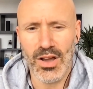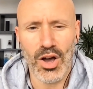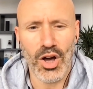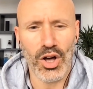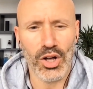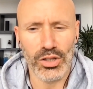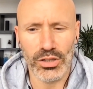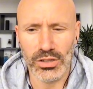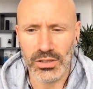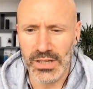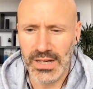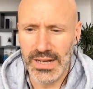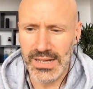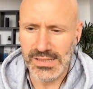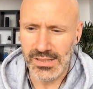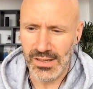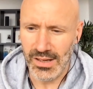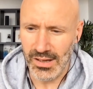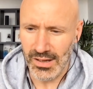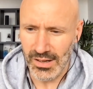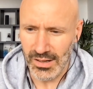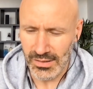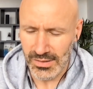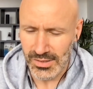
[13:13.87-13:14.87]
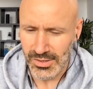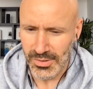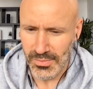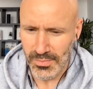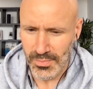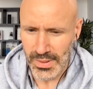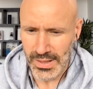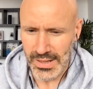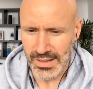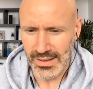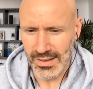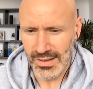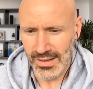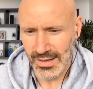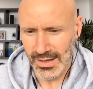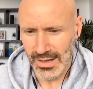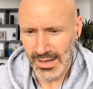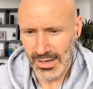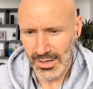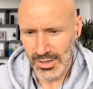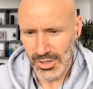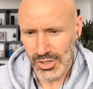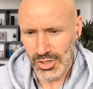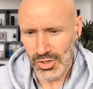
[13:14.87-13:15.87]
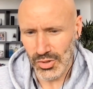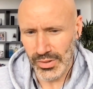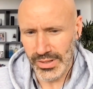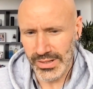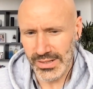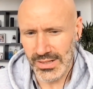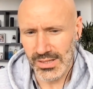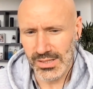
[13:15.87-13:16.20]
holidays are to be enjoyed.